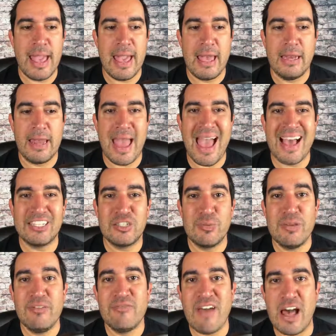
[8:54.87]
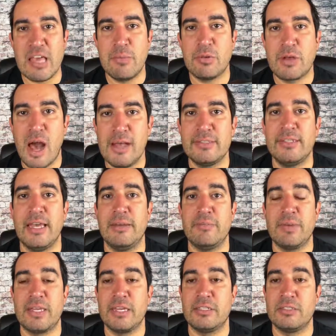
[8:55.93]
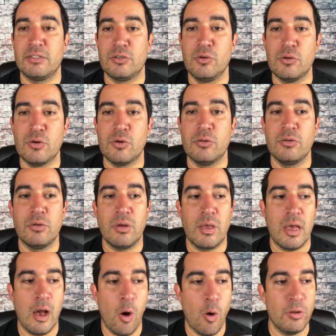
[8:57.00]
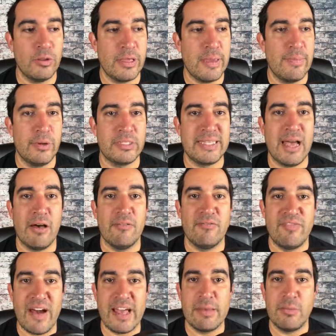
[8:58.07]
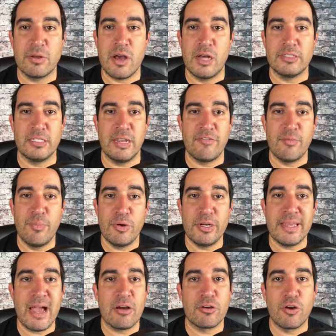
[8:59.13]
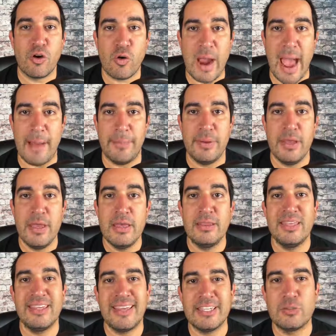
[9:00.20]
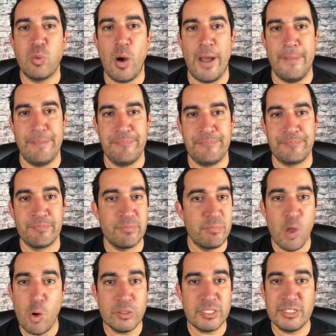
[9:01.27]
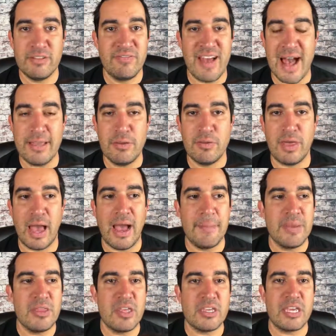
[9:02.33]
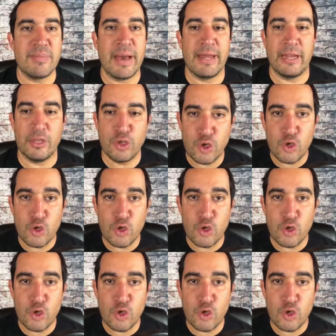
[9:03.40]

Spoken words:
And it has to be valuable content because Google only puts out valuable content. If you're putting out crap, then guess what? No one's going to value that. I mean, think about it.